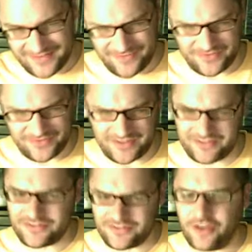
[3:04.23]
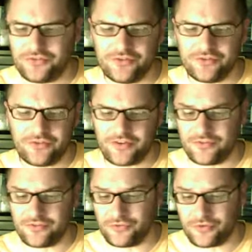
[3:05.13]
which I guess is also known
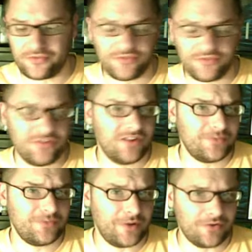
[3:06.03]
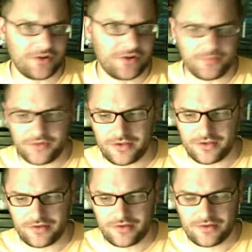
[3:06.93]
as Northern States Power
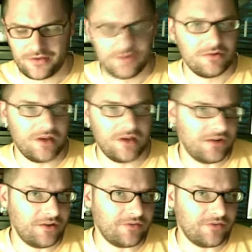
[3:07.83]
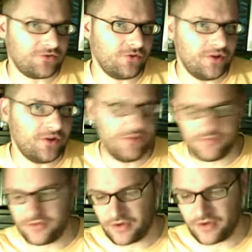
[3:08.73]
Company. I don't have a
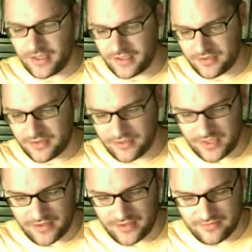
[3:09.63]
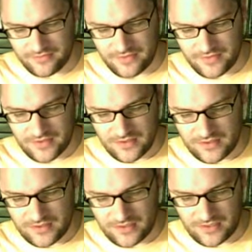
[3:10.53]
choice. I don't have
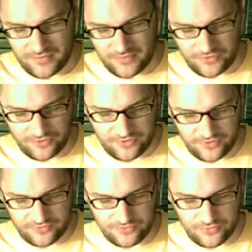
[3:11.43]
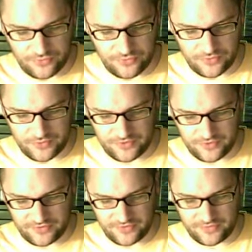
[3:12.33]
a choice of who to
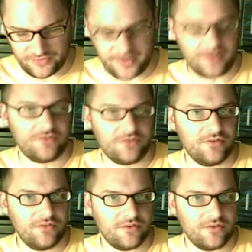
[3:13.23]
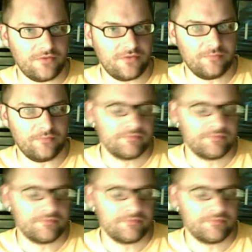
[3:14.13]
purchase my electricity from.